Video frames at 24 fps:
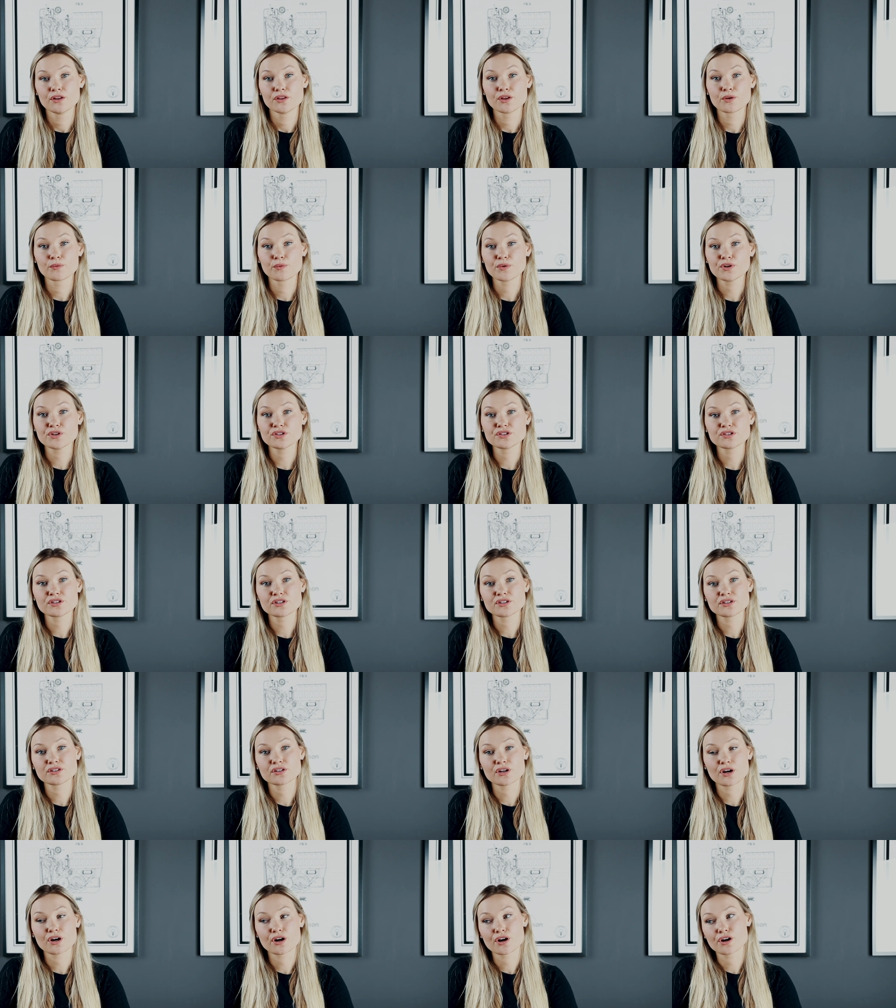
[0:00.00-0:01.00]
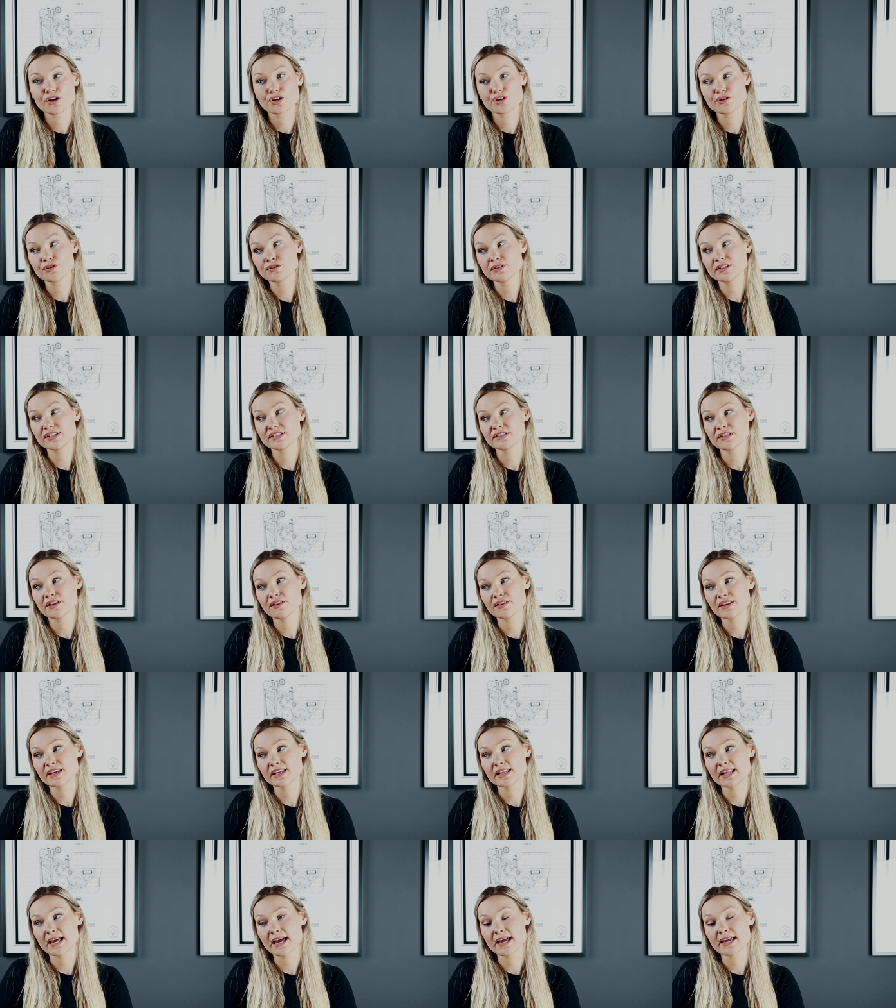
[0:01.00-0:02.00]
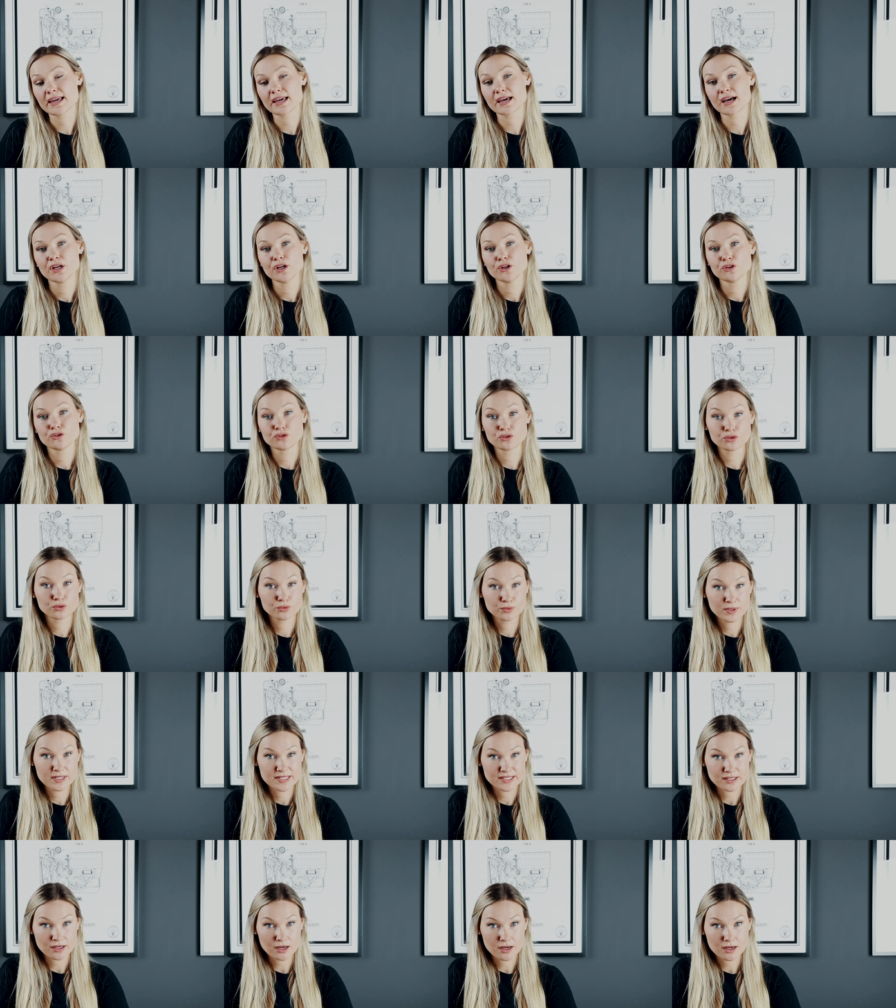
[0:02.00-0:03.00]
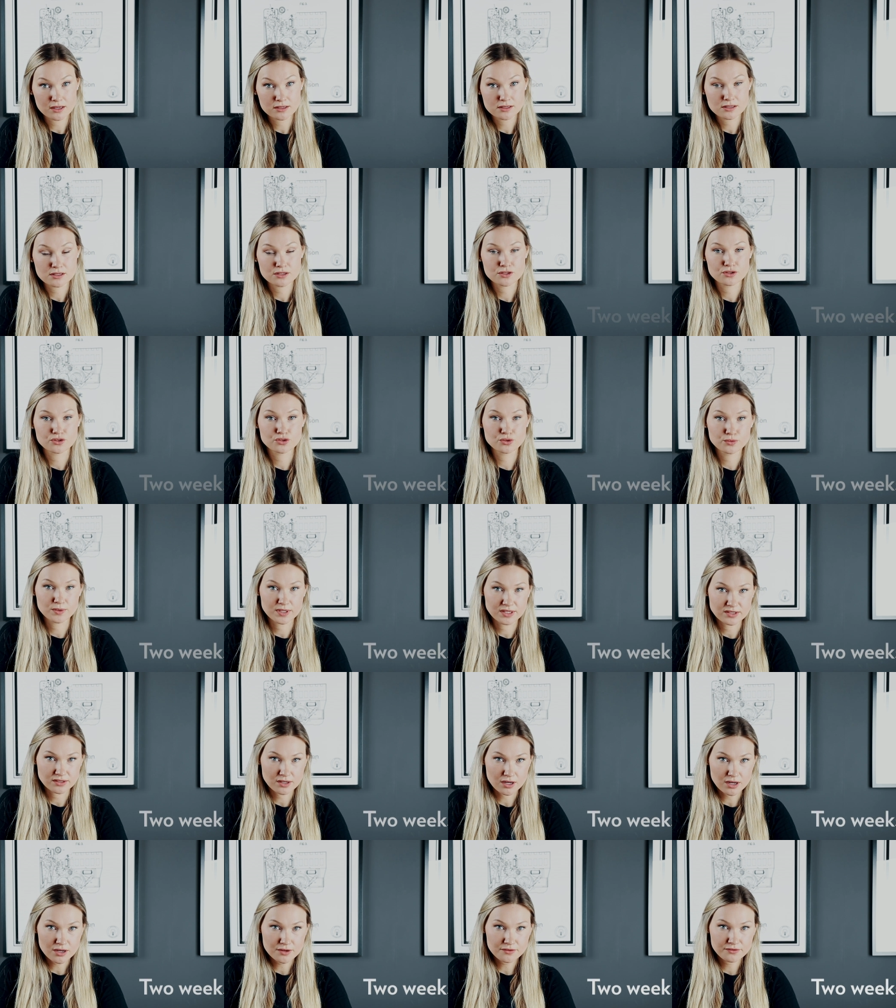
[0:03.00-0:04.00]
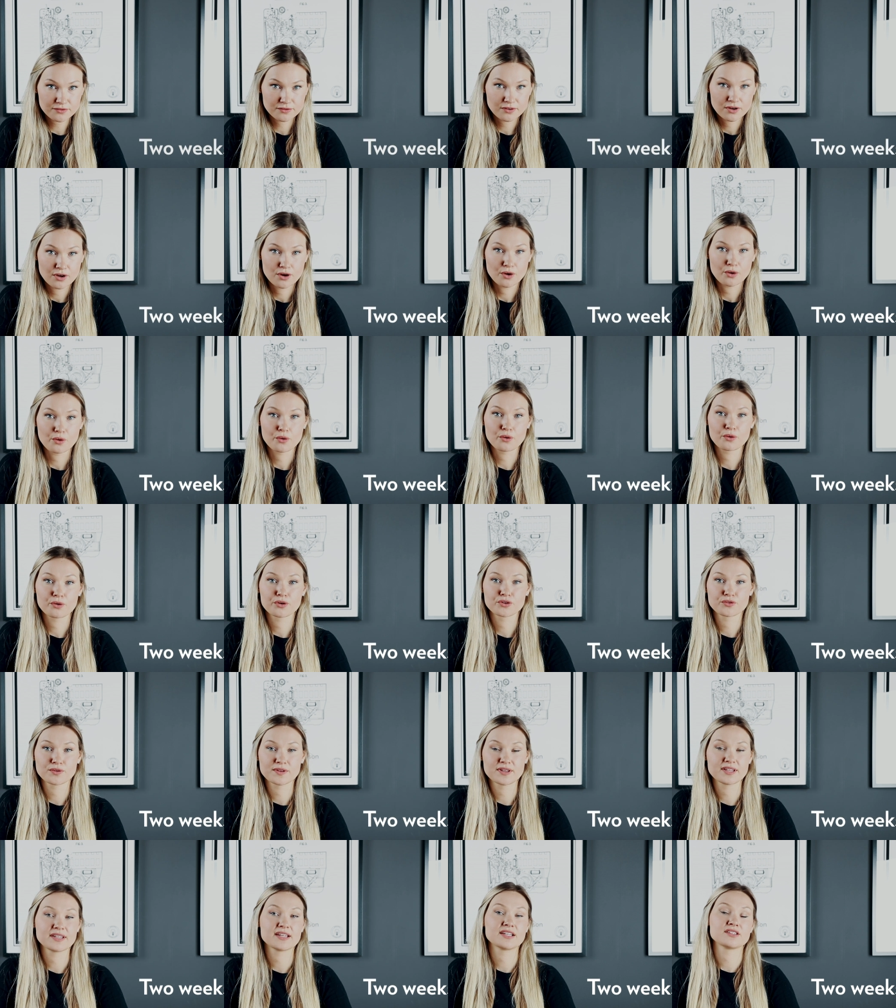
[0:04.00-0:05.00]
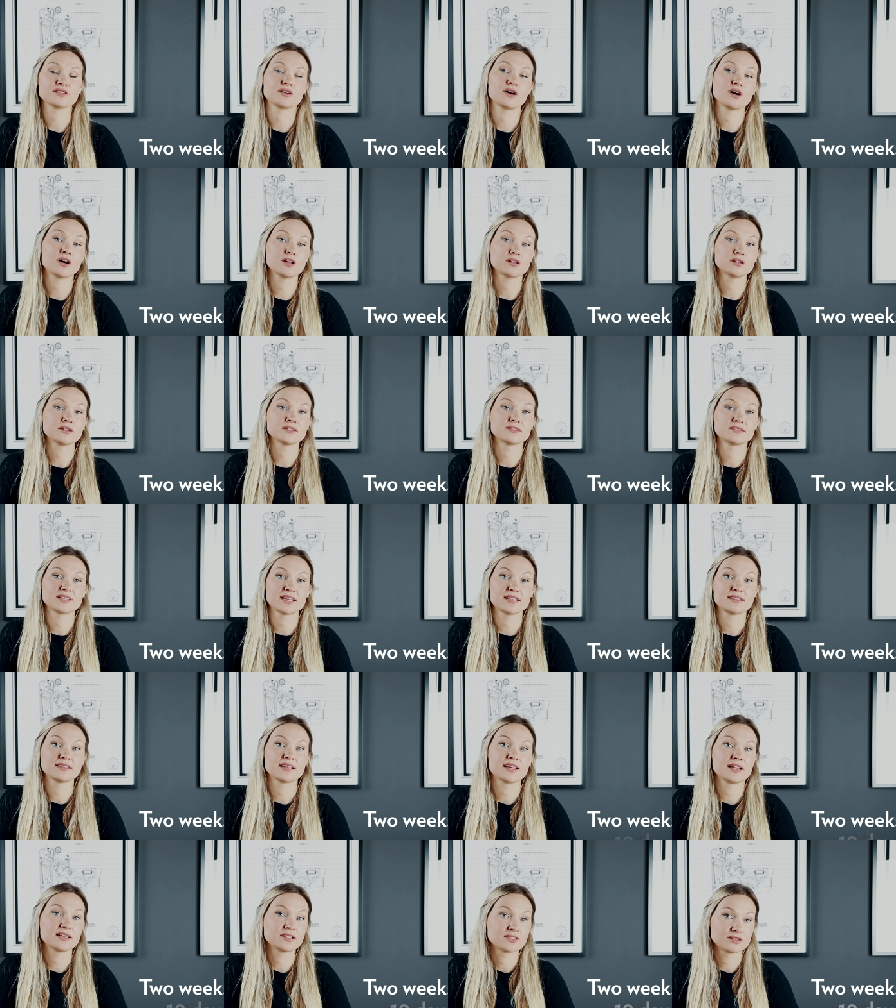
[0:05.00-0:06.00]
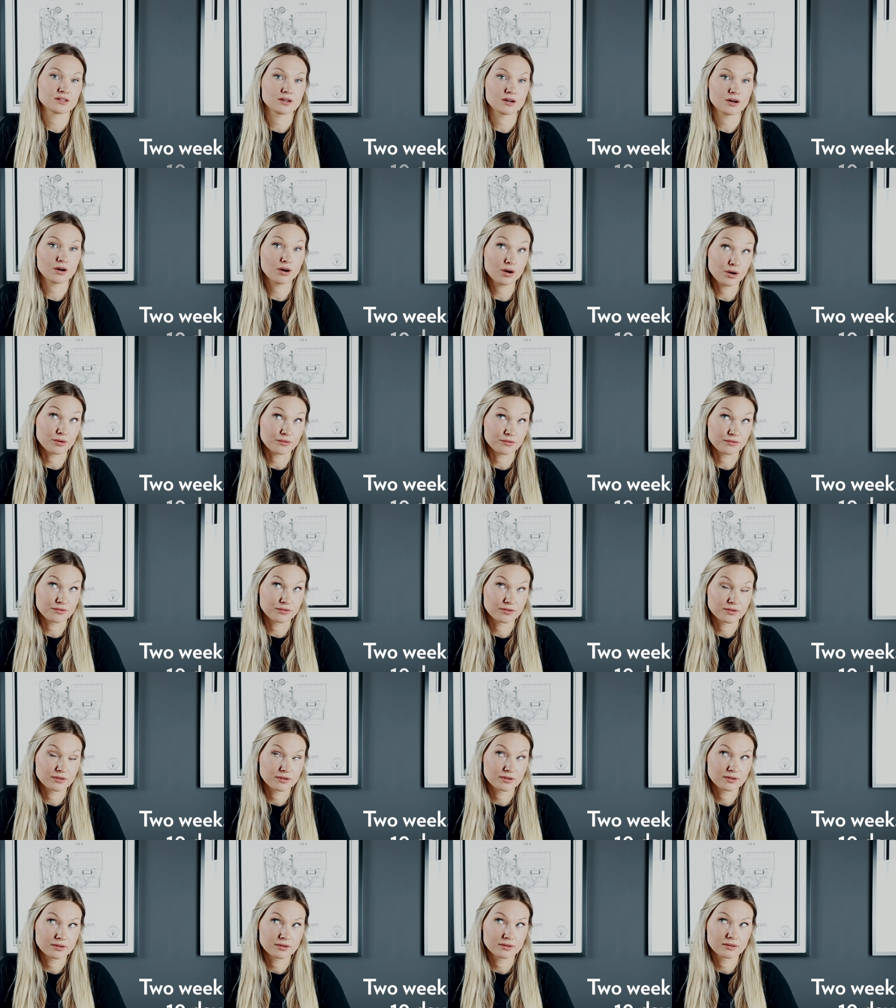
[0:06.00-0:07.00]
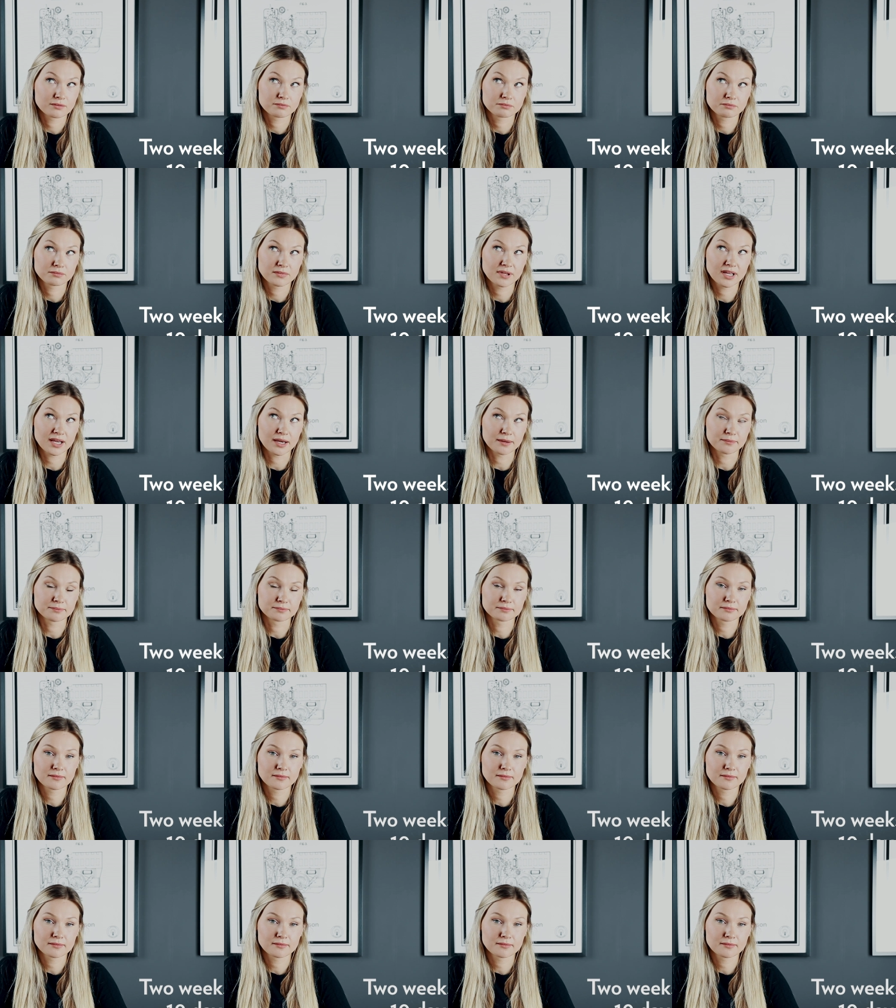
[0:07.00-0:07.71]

The rosters are usually something like 2 weeks on, 2 weeks off, or 20 days on, 10 days off. Yeah.